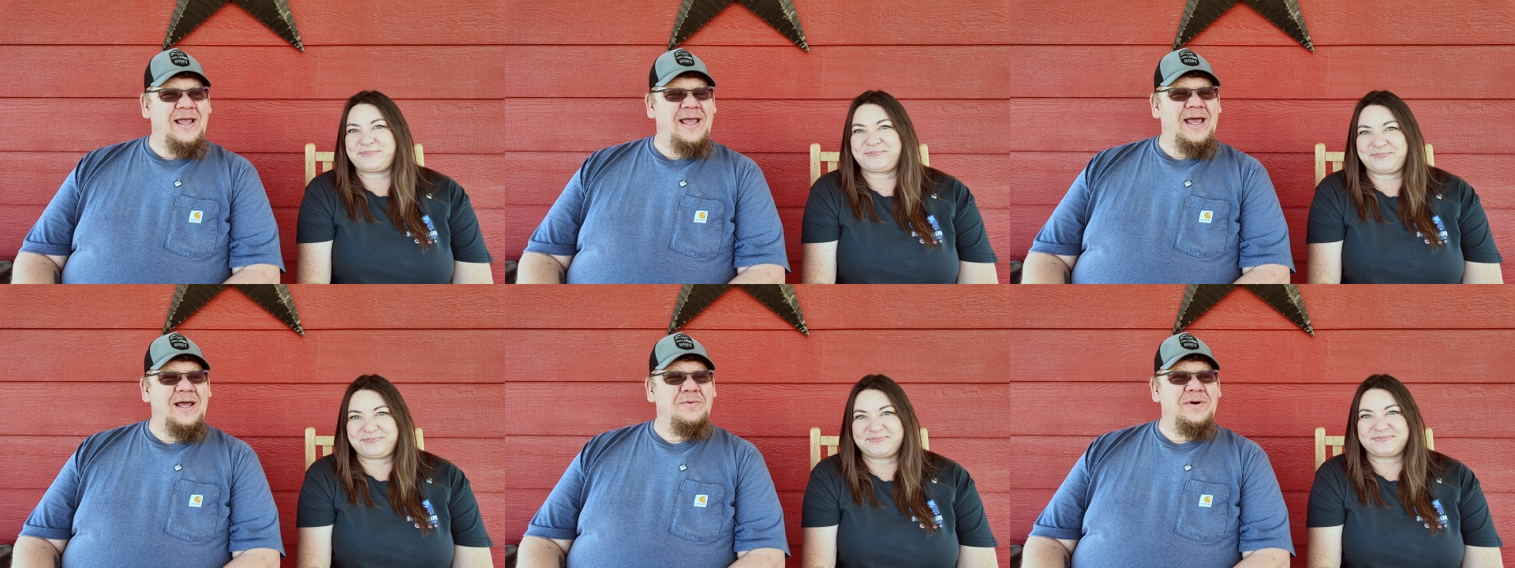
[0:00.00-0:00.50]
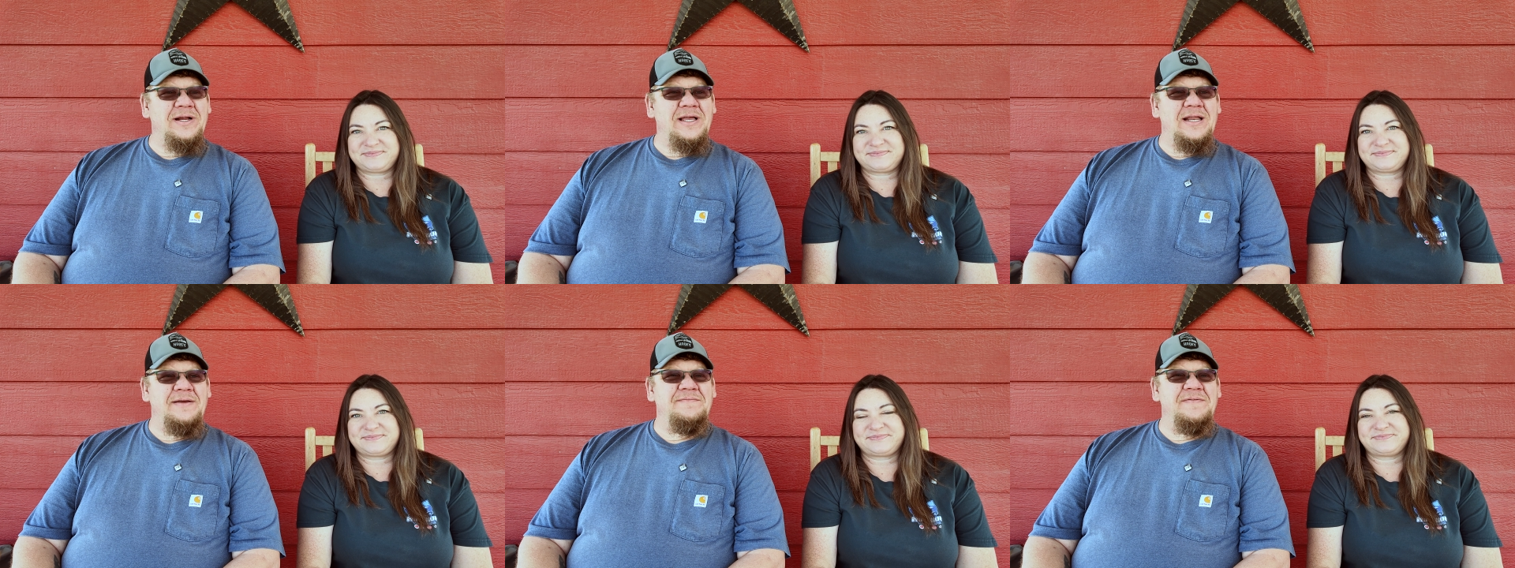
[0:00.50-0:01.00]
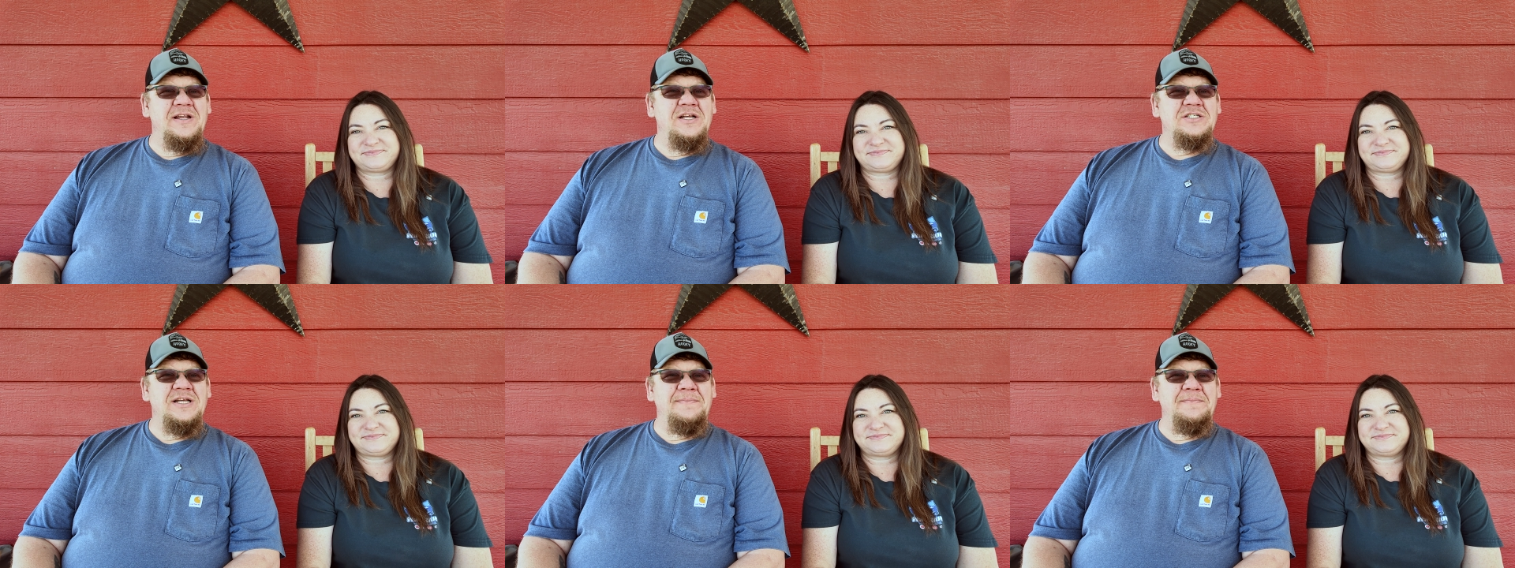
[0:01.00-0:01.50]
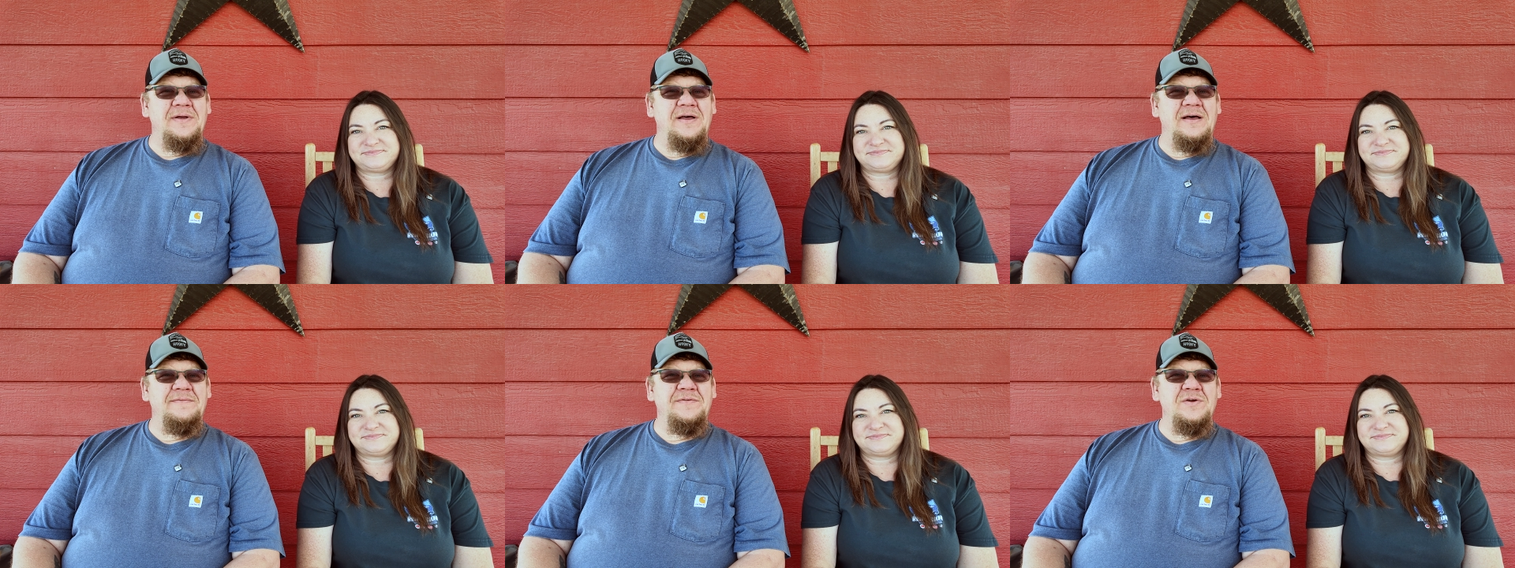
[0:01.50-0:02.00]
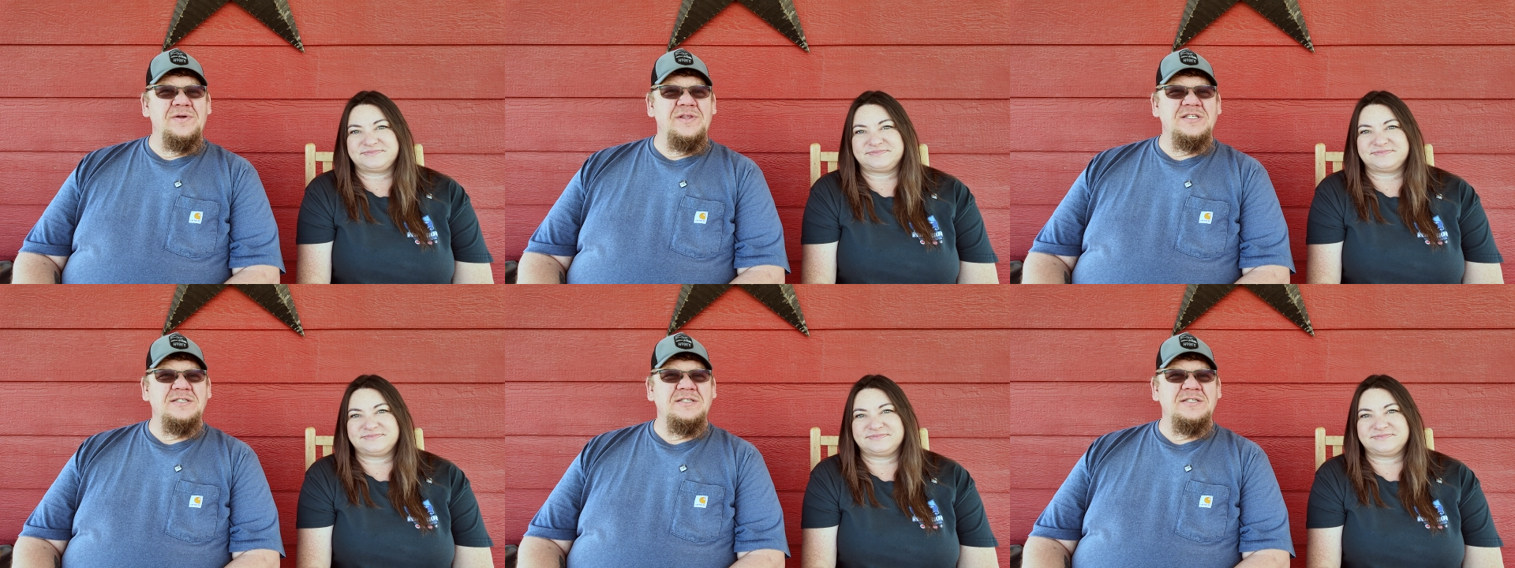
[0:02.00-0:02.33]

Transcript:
Speaker 1: and we're going to finish up a few of the